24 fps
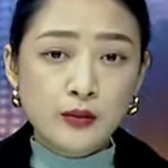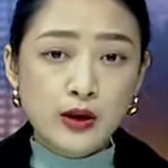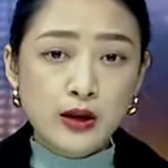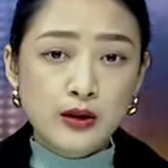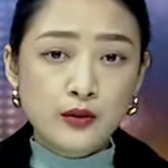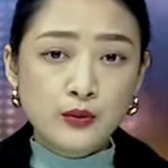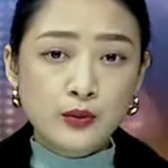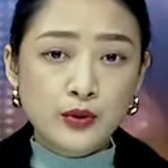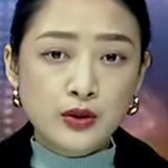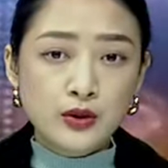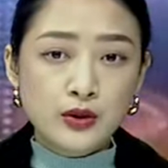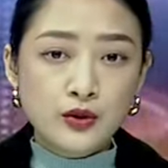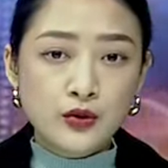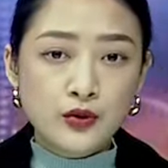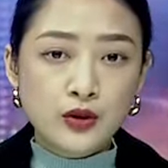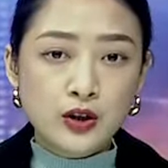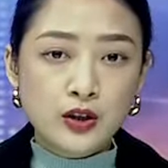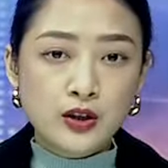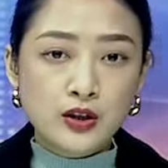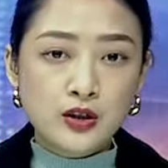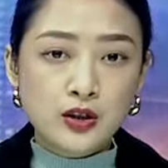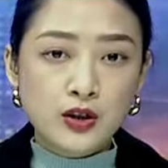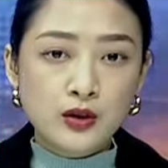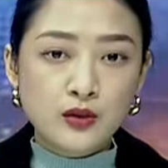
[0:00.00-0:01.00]
man was
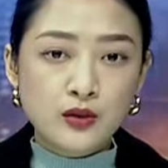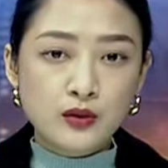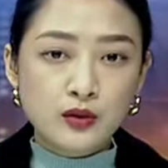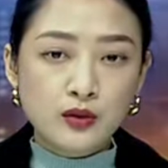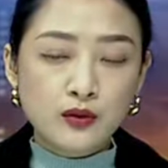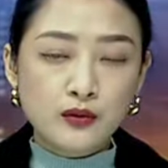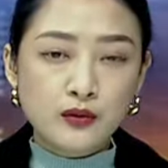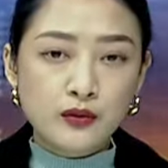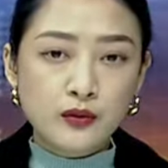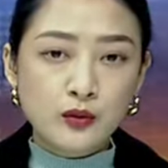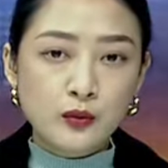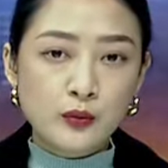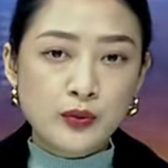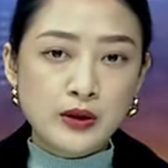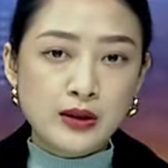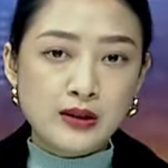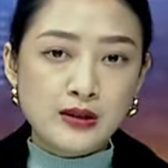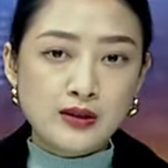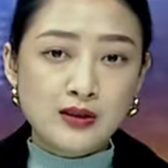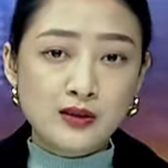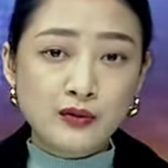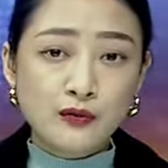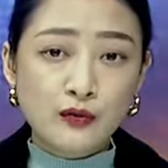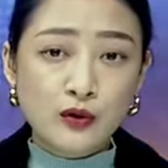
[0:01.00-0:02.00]
tricked out of
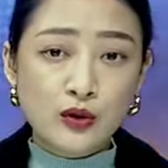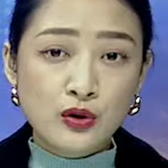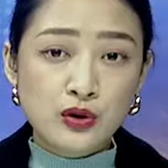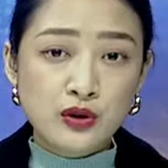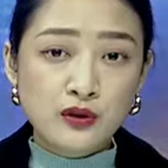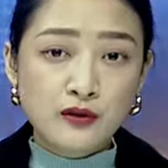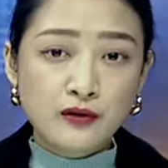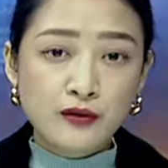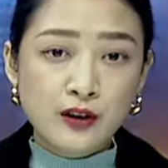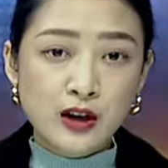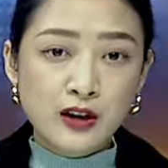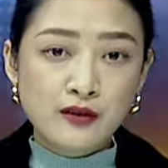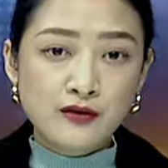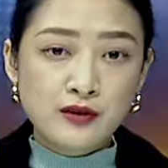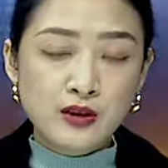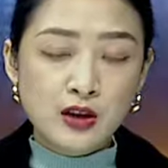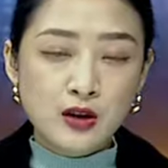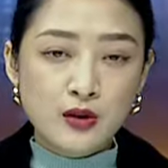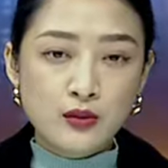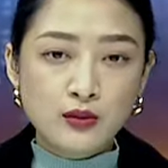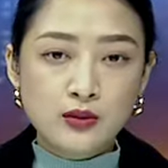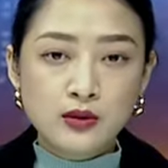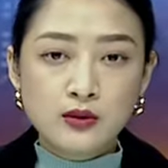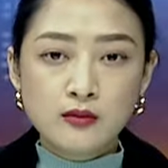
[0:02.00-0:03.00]

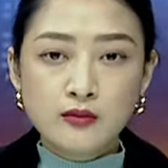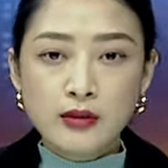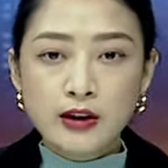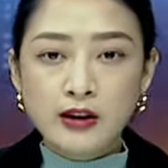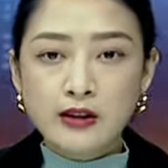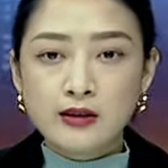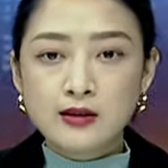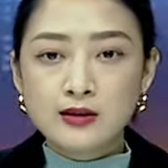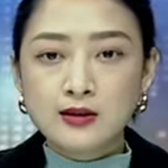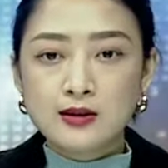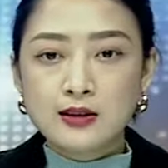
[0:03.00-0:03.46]
₹45,000 by a